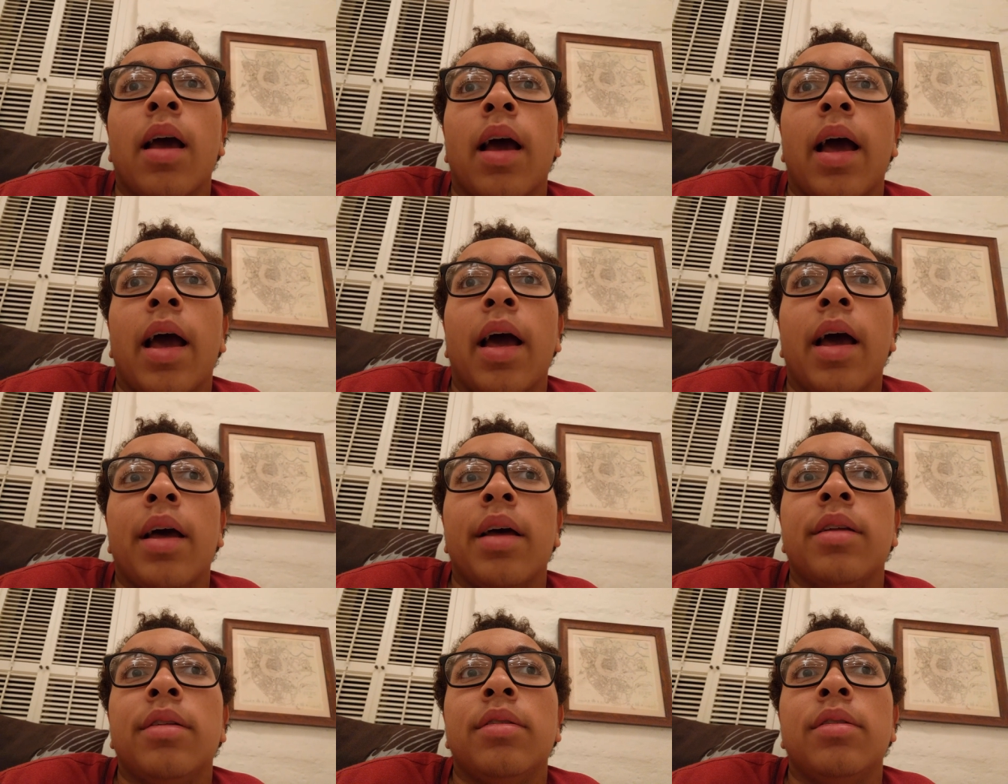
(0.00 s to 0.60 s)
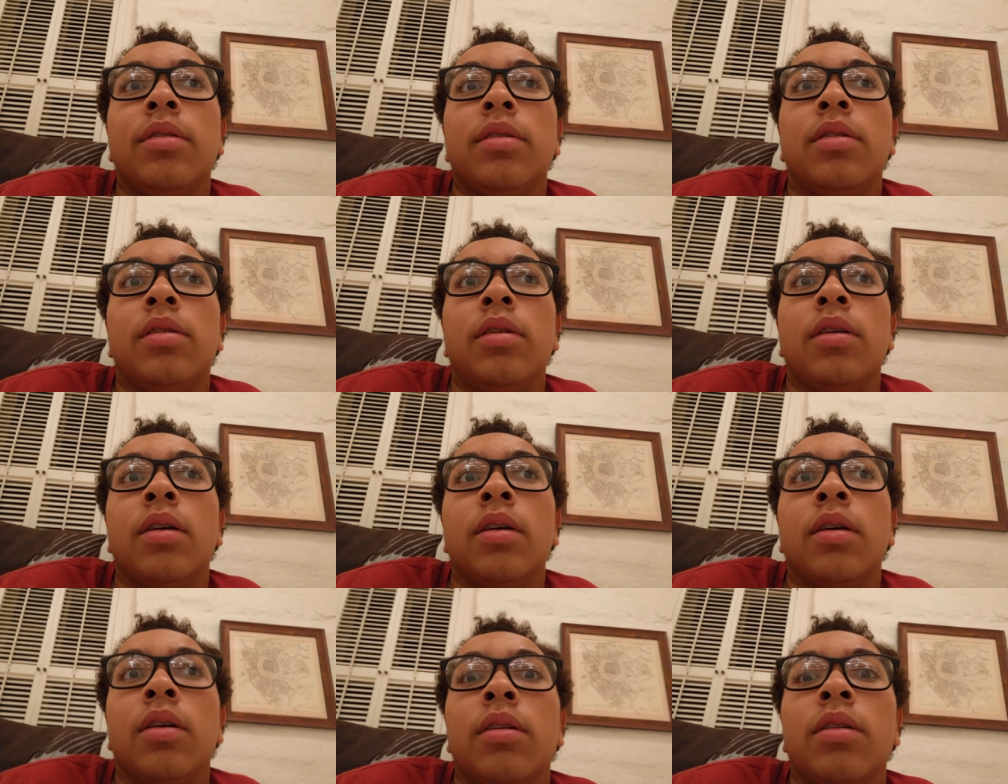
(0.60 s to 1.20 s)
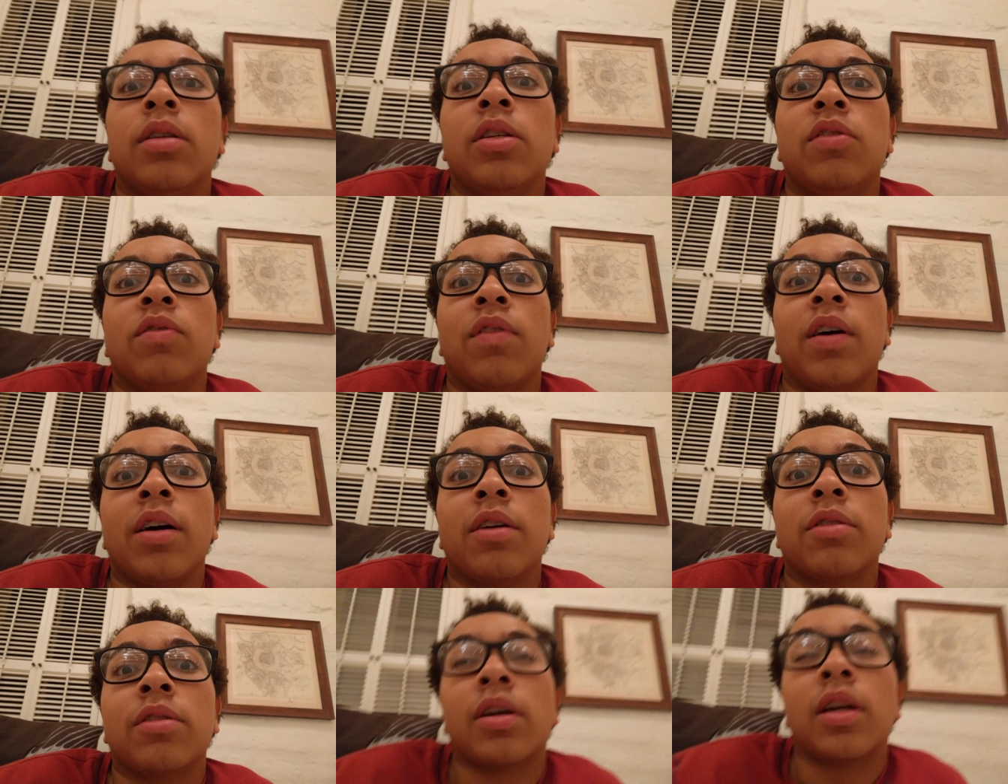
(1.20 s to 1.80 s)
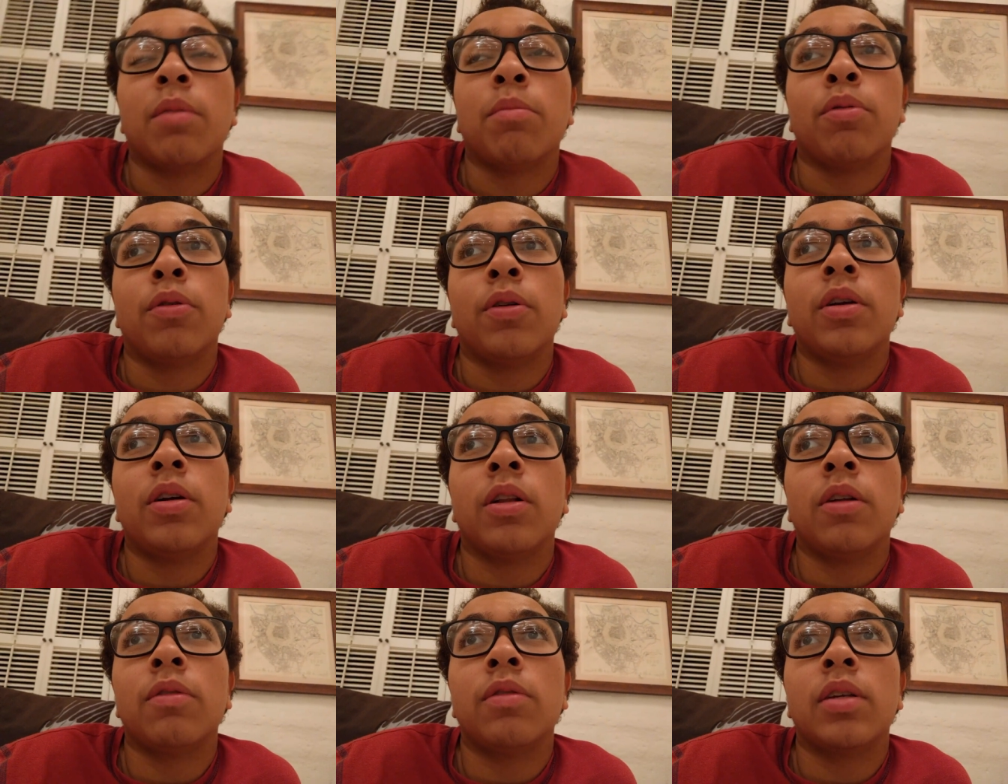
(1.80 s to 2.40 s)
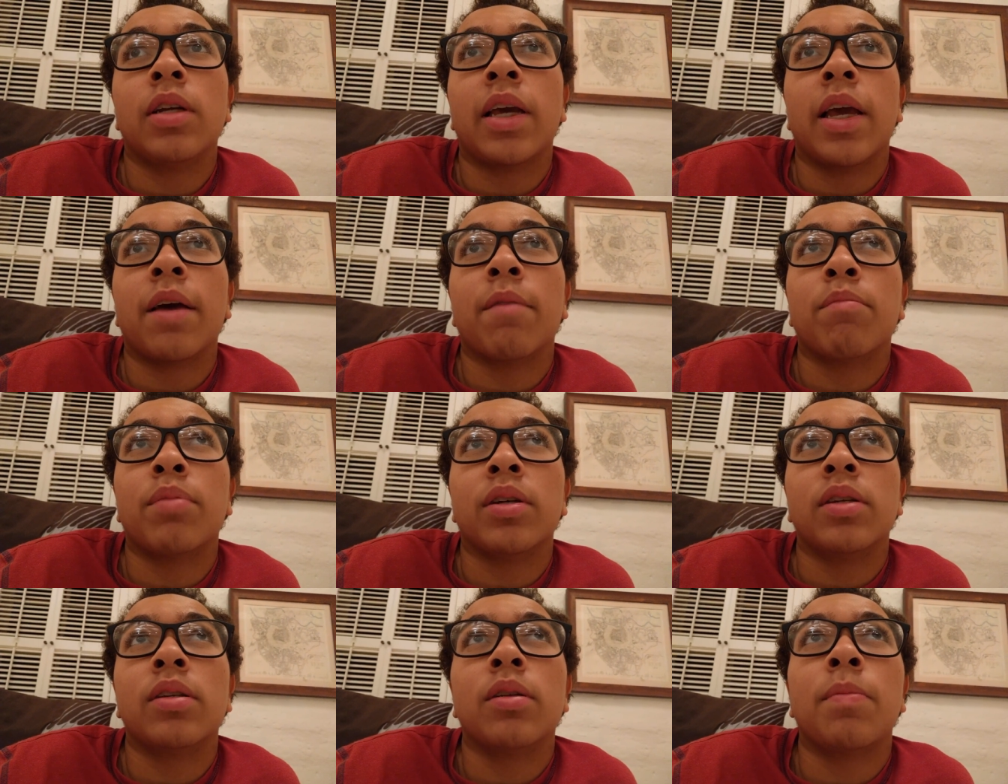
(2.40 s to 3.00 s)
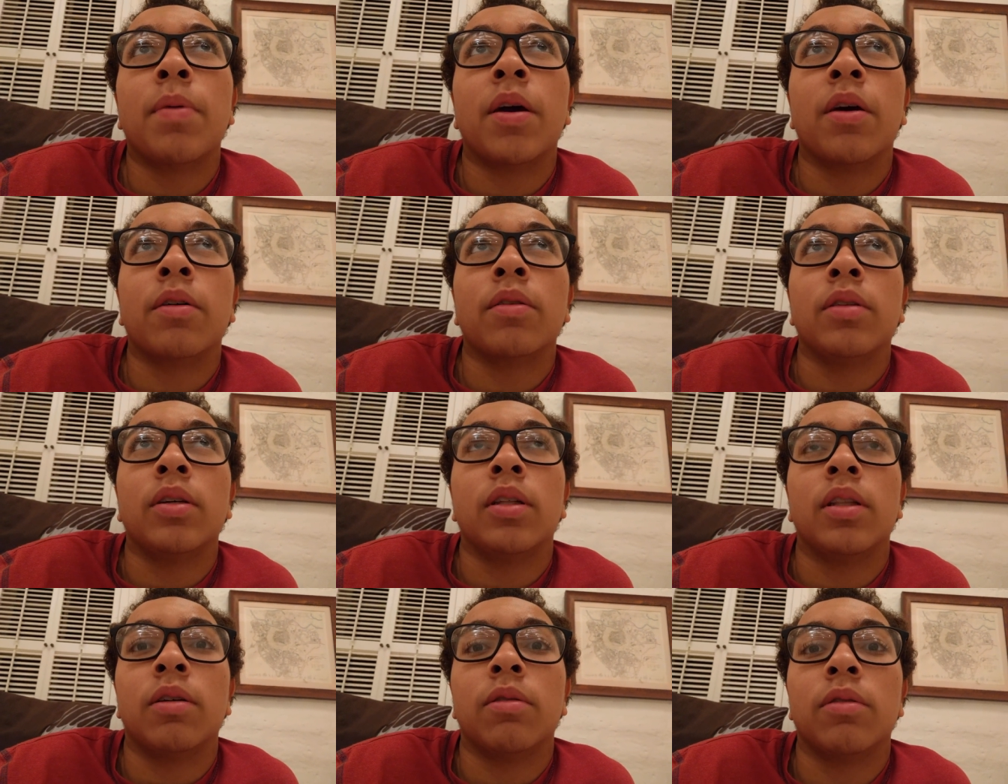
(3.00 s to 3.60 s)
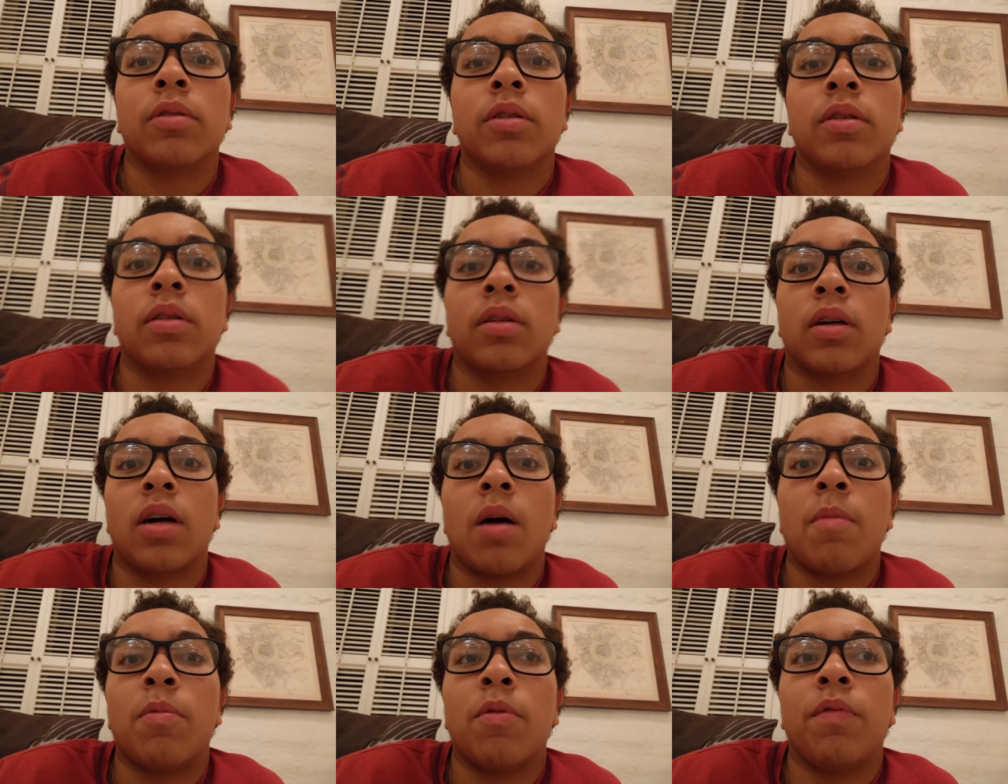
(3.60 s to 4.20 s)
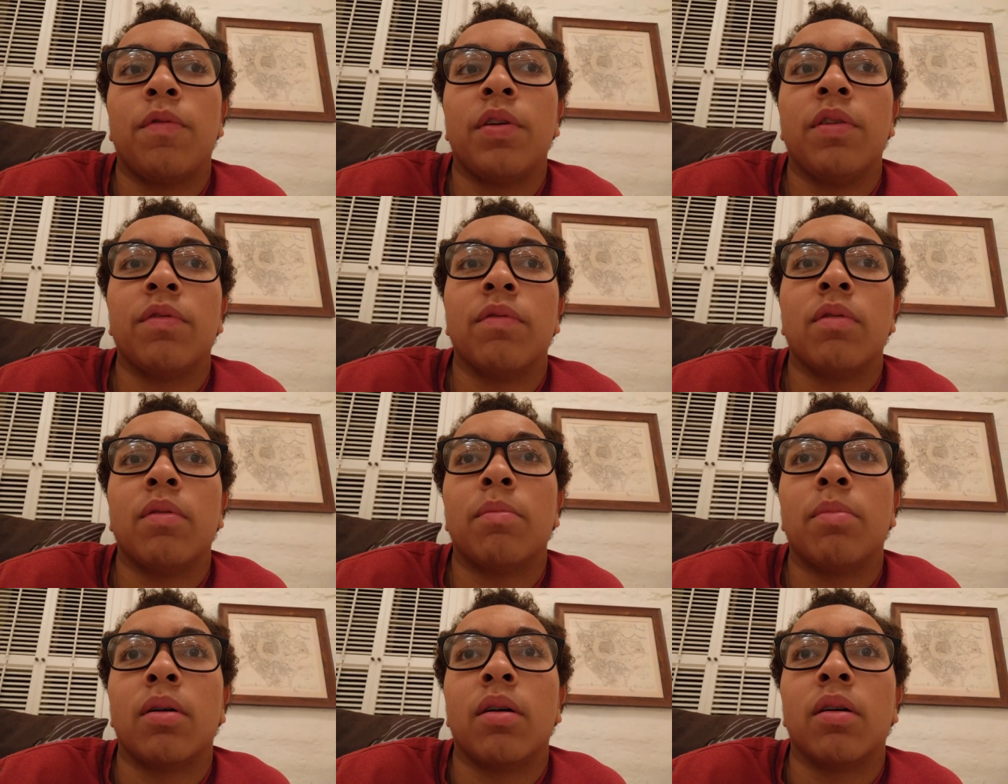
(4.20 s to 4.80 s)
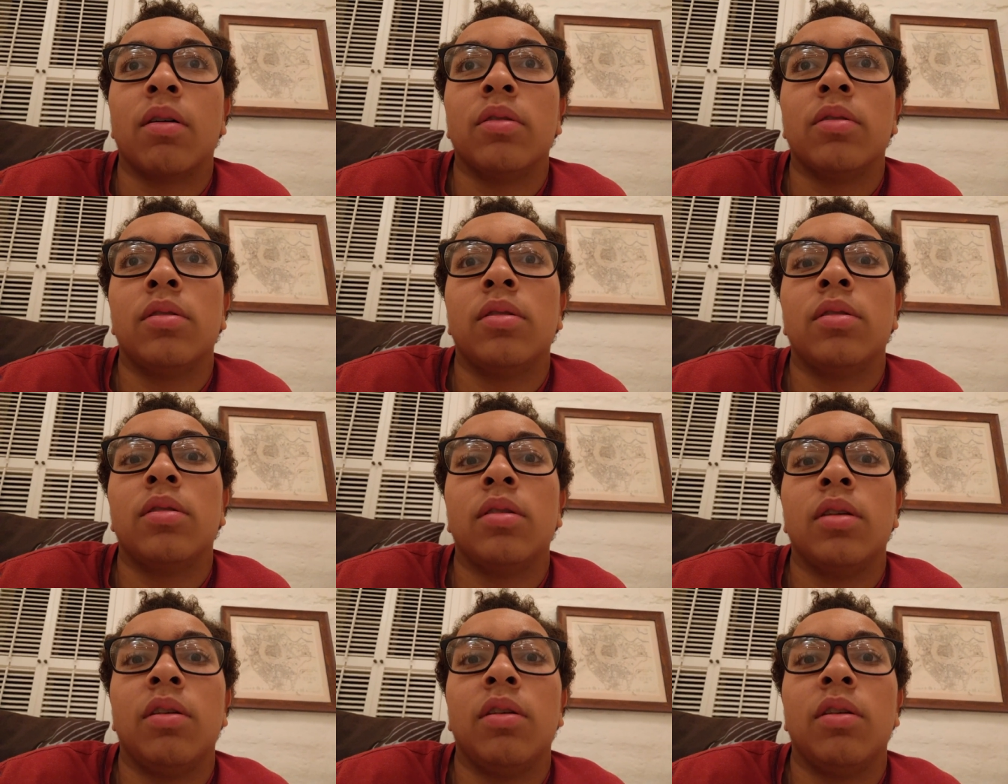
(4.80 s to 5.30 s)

And these fires are getting pretty close to campus. Apparently, they were just a couple feet from the barns.